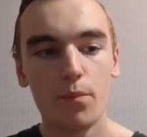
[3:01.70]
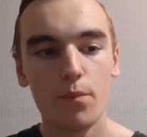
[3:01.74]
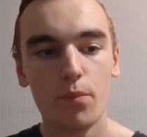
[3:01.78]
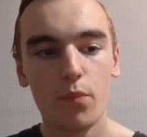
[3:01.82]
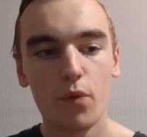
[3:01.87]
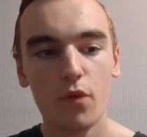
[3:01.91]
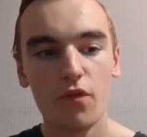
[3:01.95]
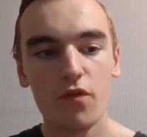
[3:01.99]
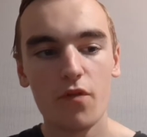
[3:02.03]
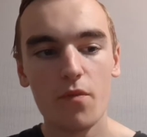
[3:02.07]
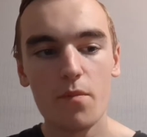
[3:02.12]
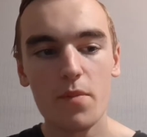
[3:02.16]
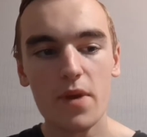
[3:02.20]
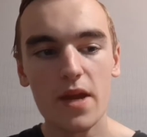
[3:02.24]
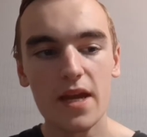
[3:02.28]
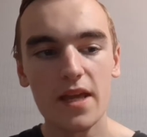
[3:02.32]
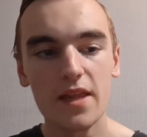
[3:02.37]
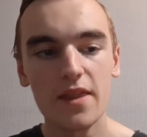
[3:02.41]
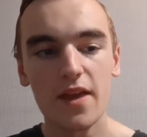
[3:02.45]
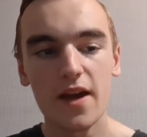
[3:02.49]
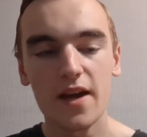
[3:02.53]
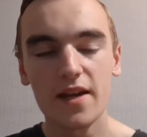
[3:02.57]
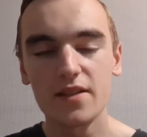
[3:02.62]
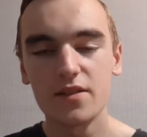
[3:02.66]
but for me,
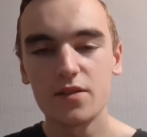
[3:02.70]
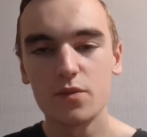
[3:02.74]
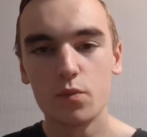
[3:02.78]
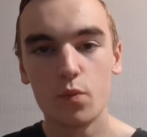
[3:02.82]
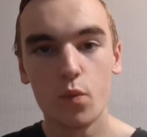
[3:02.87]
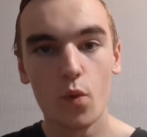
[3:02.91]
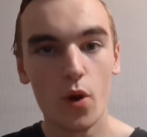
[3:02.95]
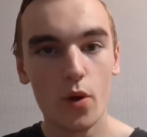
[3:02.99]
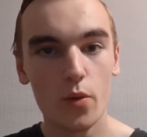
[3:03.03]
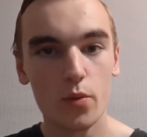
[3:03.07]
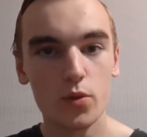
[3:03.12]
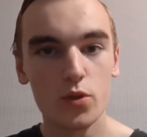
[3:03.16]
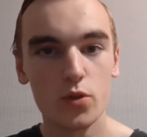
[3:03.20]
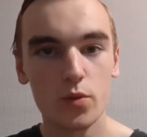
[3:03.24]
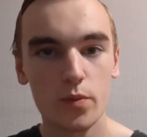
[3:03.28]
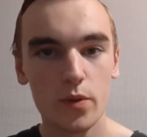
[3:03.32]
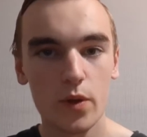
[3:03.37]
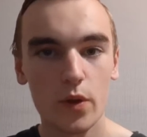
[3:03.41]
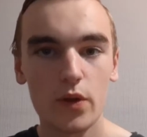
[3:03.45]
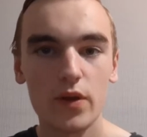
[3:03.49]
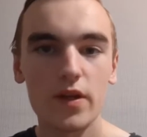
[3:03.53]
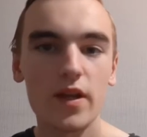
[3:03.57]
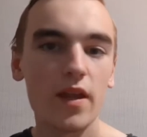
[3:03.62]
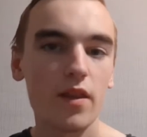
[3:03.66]
that's where we should be
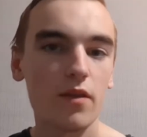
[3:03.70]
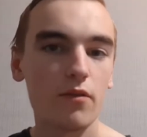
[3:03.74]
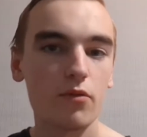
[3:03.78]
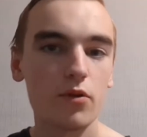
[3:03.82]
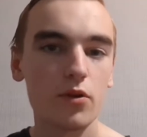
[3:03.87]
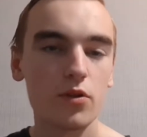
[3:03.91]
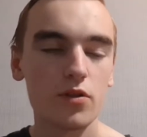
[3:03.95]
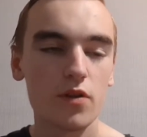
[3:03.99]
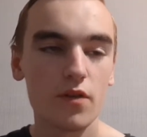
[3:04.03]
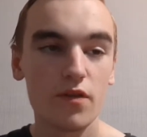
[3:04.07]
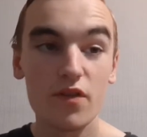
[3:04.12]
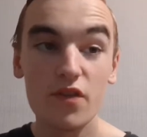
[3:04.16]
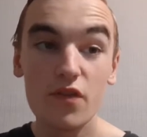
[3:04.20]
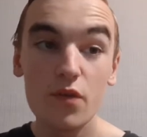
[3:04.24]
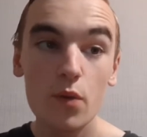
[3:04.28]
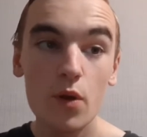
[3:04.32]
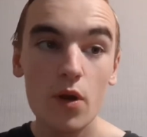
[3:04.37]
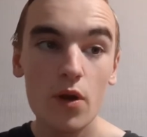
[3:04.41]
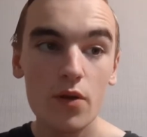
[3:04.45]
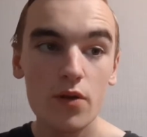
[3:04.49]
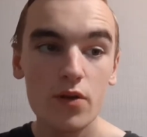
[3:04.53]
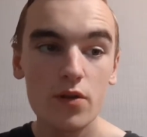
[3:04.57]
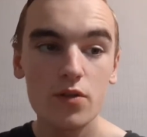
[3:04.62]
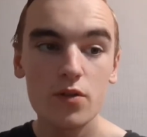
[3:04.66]
going down the route of. If we're
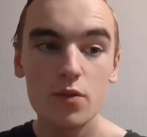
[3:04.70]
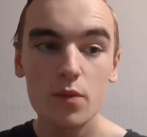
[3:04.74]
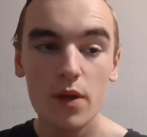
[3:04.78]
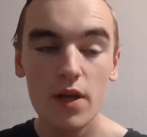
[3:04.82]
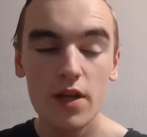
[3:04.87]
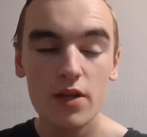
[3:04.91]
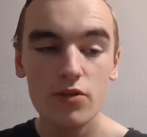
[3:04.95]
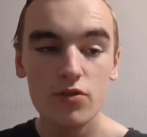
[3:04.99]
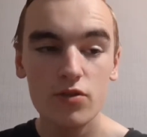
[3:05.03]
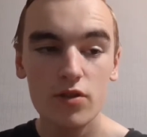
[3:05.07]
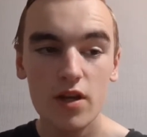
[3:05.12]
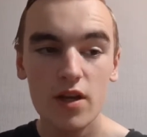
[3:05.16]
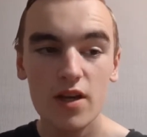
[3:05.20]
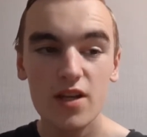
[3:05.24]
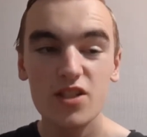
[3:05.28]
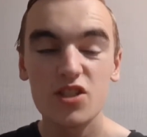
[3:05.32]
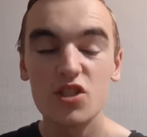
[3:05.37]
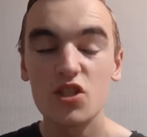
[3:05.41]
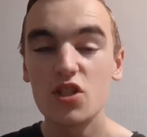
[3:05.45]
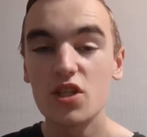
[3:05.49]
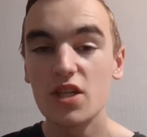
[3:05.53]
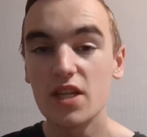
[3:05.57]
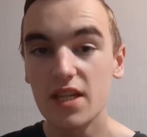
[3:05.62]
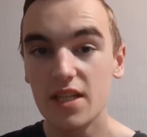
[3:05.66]
going to electric cars,
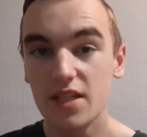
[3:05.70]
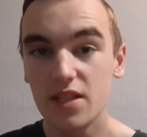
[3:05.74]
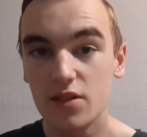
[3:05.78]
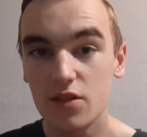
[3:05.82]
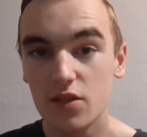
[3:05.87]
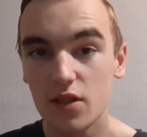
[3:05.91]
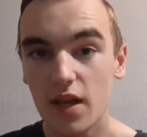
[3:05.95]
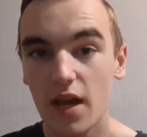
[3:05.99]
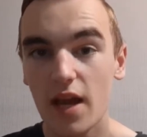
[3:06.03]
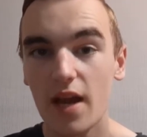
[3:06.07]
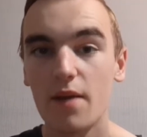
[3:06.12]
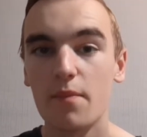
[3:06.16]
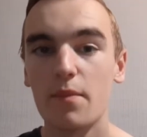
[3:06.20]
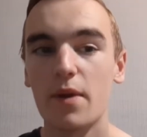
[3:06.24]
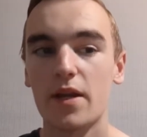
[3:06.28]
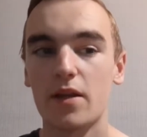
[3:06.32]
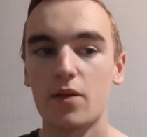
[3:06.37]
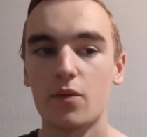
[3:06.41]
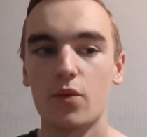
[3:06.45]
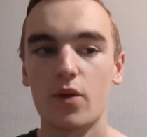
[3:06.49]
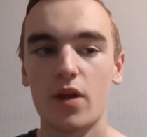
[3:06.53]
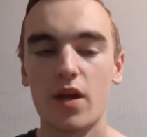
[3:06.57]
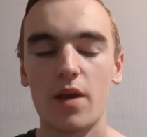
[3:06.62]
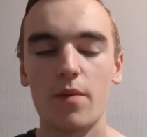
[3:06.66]
you need to get
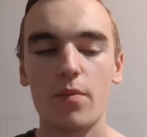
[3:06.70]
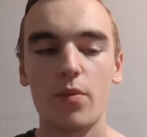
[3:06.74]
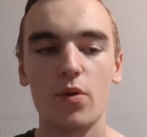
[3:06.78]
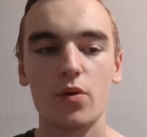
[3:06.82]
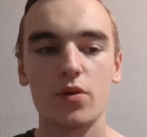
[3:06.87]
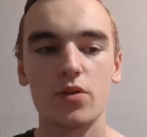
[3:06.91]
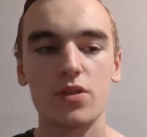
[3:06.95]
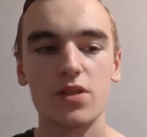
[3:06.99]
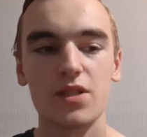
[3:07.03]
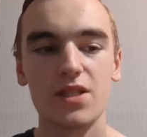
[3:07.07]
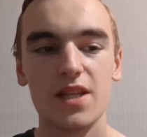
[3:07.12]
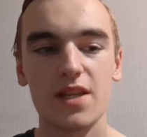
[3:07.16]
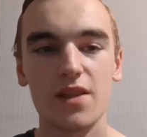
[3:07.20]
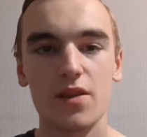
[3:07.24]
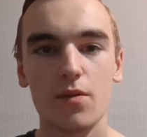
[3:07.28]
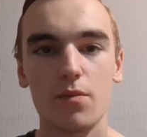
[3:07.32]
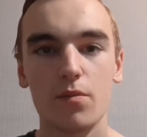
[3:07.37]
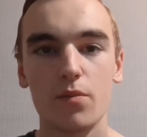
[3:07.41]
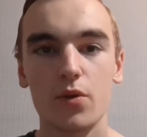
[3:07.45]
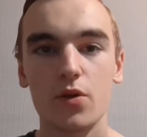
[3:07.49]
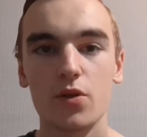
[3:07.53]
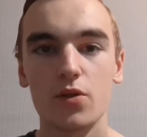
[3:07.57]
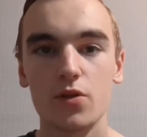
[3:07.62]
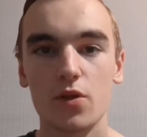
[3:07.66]
manual gearboxes in them
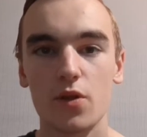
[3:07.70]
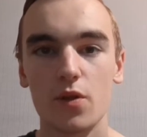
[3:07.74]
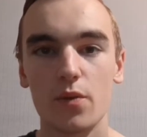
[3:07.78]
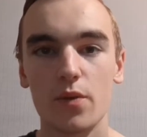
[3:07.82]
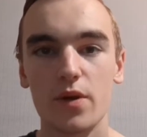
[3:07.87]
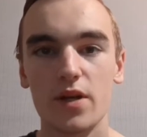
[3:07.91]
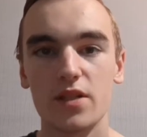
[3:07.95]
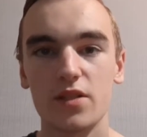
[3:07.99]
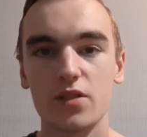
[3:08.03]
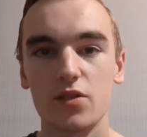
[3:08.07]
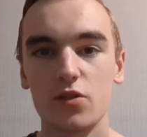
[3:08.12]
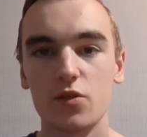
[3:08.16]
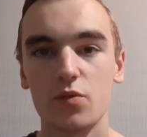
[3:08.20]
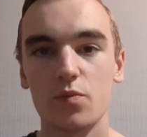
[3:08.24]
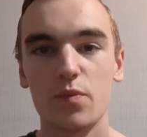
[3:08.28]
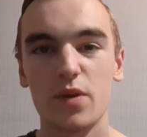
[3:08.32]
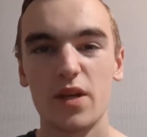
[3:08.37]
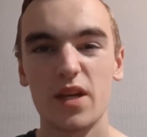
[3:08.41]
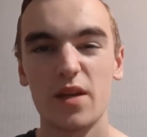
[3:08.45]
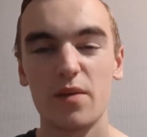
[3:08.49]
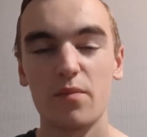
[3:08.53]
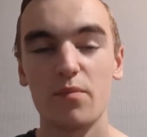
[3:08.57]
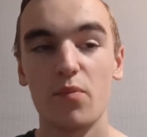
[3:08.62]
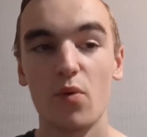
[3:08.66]
because otherwise they're just
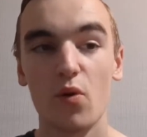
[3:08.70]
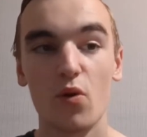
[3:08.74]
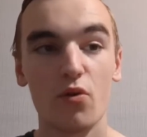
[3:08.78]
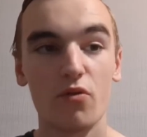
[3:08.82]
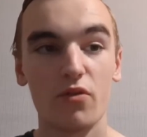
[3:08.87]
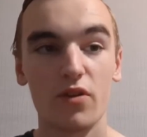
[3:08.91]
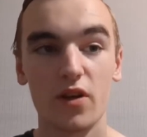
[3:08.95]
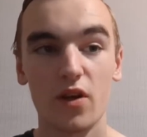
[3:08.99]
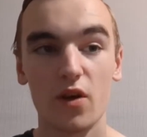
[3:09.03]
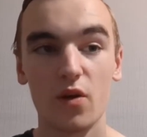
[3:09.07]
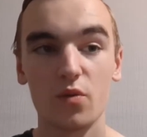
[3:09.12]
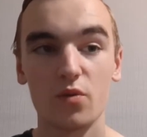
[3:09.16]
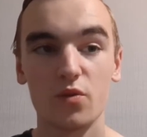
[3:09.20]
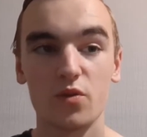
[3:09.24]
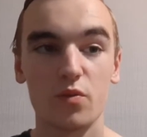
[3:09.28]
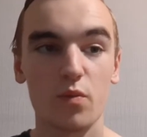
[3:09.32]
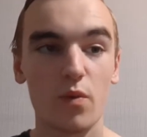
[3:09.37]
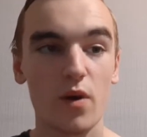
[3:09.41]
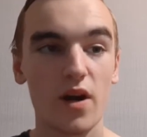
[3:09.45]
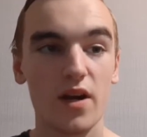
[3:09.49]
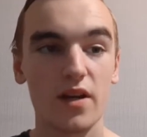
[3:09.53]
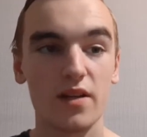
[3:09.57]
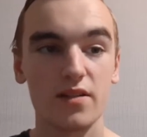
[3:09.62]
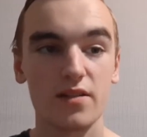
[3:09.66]
being boring old
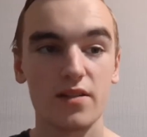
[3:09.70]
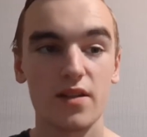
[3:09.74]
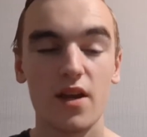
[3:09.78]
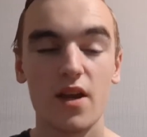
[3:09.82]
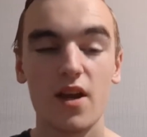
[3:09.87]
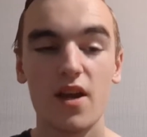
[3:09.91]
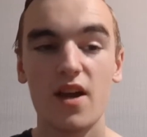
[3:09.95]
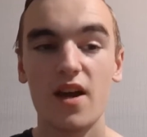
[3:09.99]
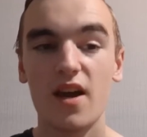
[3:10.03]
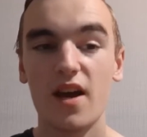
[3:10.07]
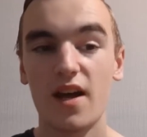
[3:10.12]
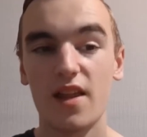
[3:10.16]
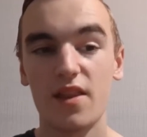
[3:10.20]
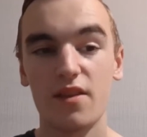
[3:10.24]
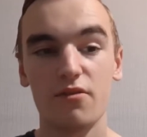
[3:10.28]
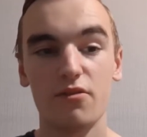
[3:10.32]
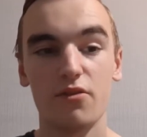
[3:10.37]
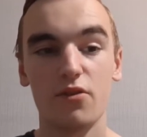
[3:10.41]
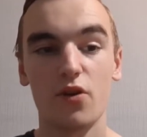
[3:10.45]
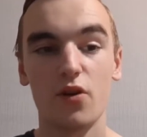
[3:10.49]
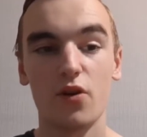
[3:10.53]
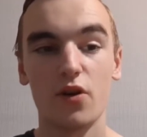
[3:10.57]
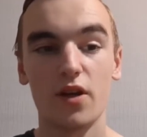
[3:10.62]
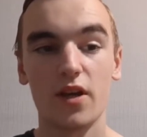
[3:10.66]
swines and they're
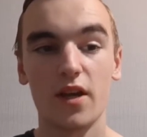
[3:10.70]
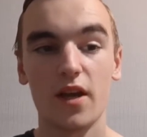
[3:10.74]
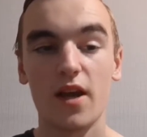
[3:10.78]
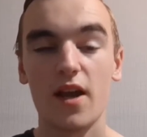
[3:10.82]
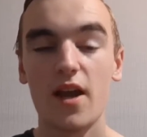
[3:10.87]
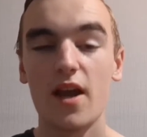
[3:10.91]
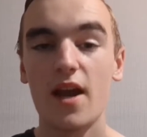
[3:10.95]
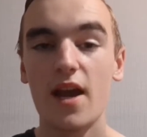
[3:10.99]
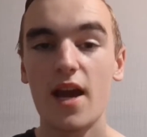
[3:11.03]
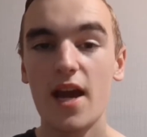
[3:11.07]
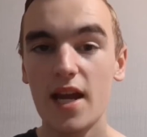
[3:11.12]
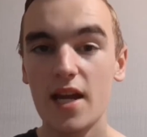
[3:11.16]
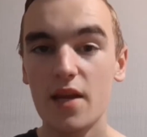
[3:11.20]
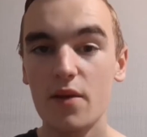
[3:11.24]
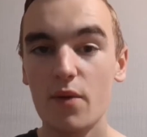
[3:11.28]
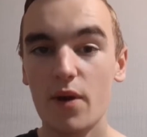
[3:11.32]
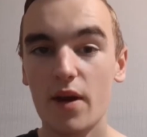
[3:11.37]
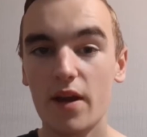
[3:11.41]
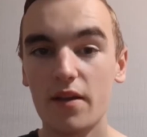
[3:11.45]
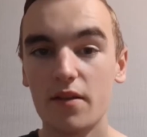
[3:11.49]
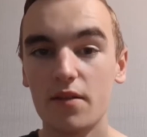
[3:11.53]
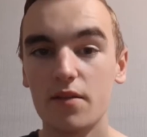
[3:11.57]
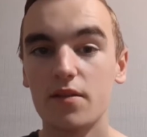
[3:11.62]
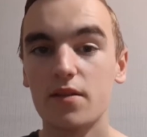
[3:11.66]
annoying.
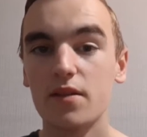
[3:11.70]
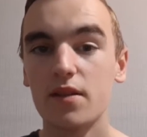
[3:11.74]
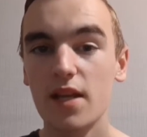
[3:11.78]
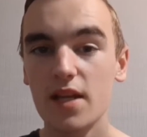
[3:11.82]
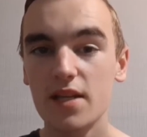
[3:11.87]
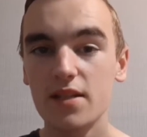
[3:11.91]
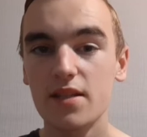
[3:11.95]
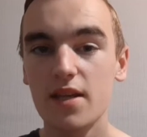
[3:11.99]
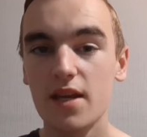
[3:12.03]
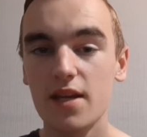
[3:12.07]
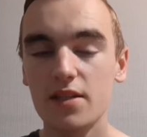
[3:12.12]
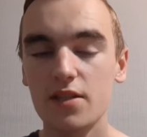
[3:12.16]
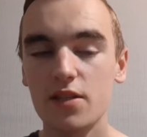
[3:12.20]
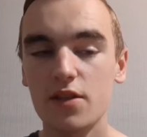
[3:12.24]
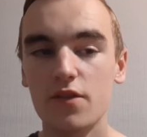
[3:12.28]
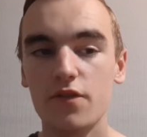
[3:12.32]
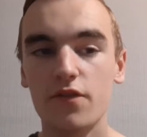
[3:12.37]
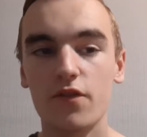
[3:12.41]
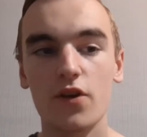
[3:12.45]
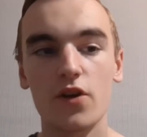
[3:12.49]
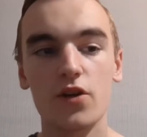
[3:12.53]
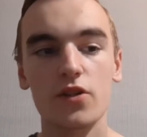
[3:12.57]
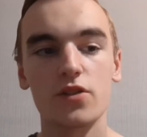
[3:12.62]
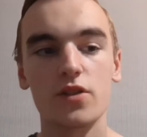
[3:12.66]
Anyway, let's get to the
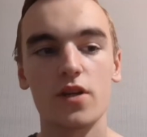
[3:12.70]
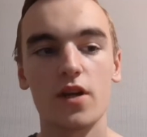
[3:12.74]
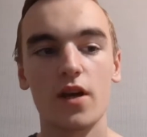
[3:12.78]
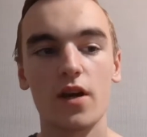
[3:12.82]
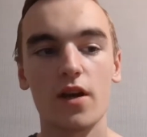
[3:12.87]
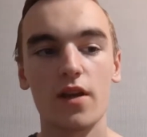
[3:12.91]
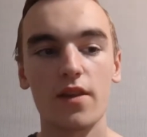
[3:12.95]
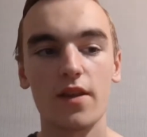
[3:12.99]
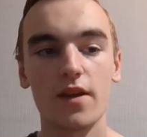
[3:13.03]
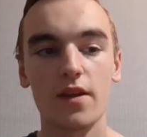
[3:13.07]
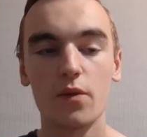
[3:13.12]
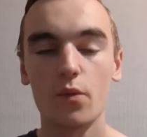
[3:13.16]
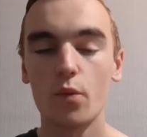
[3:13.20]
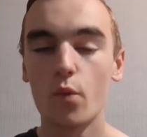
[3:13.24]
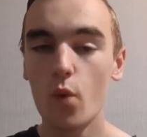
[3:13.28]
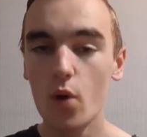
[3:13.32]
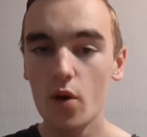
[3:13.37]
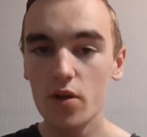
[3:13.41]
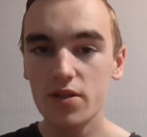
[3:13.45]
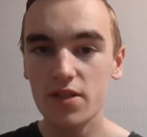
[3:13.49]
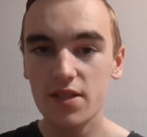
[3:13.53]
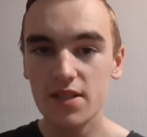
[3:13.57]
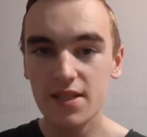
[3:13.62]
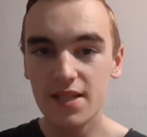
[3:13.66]
first car then.
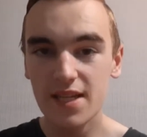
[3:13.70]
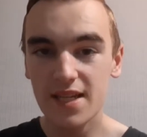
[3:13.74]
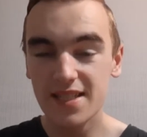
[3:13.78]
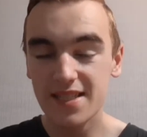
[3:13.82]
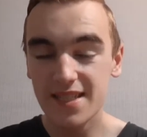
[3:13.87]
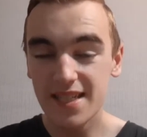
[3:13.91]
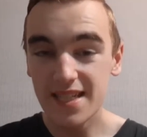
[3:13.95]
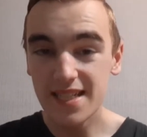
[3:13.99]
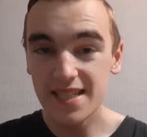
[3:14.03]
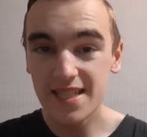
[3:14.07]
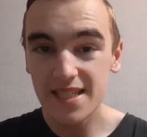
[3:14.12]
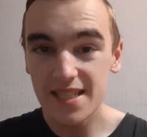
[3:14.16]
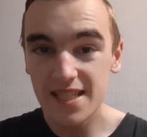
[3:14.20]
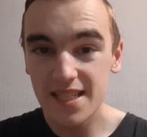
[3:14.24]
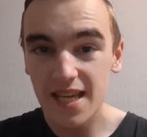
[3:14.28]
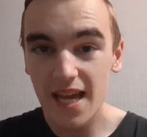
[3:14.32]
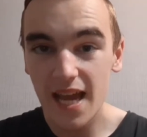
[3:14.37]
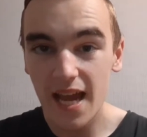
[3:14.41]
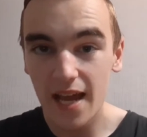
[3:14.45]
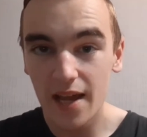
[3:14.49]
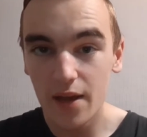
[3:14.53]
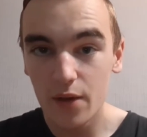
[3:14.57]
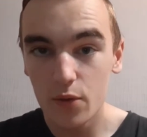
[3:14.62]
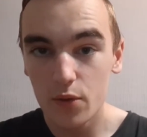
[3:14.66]
What is it? It is the
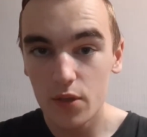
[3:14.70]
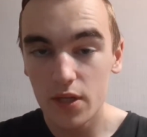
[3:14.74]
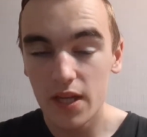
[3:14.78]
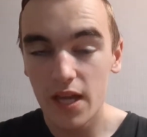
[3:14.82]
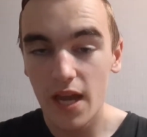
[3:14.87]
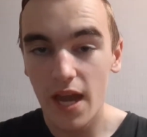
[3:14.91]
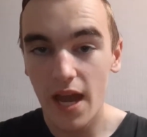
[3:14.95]
Audi